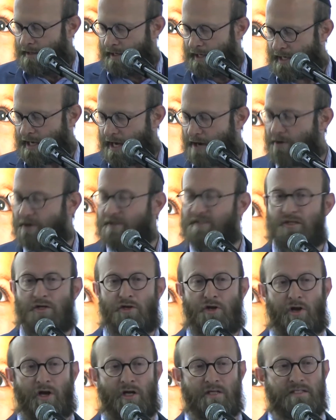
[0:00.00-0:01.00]

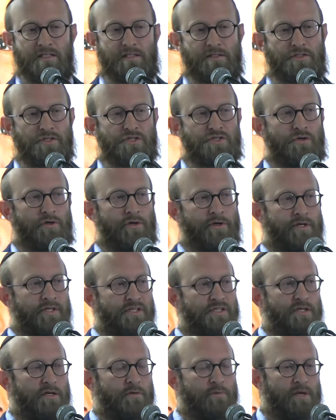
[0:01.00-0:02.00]
Inherited clotting
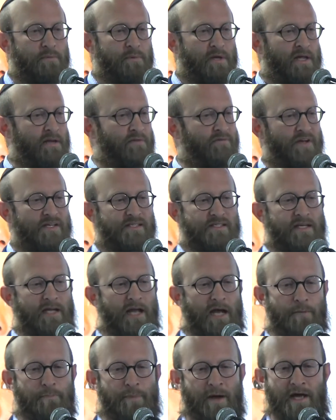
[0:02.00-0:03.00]
disorders. So we
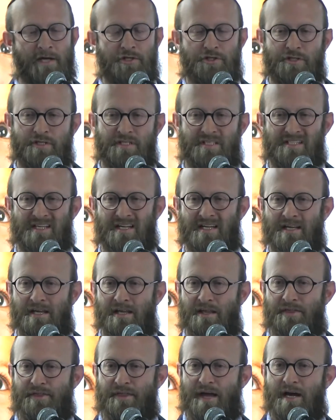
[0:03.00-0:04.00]
investigate patients,
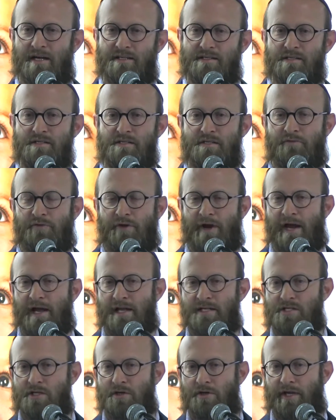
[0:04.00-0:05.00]
thousands of
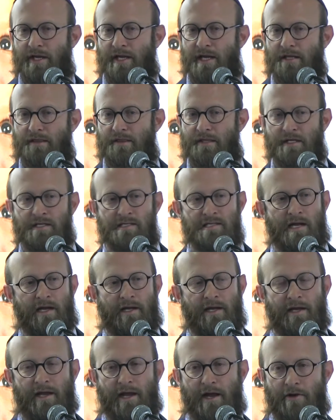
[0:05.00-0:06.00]
rands, looking at things
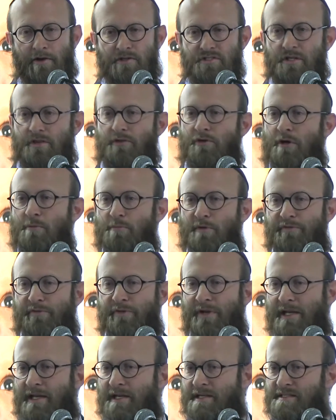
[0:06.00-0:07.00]
like inherited
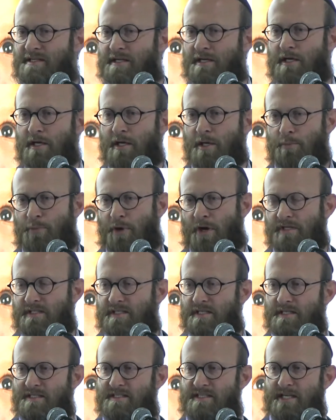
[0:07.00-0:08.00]
thrombophilias,
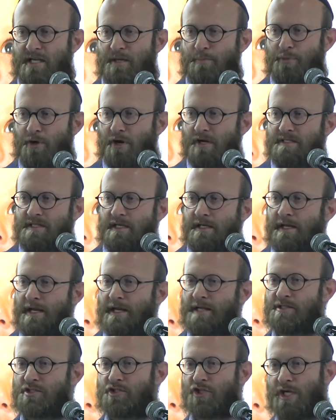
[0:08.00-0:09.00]
protein C, protein
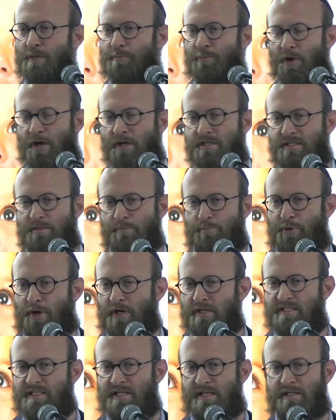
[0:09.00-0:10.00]
S,
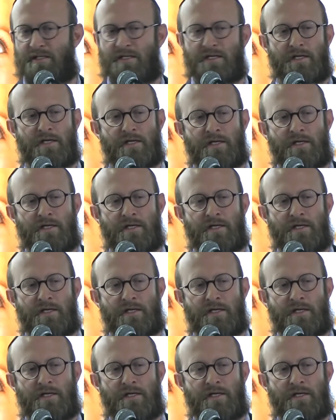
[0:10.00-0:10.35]
protein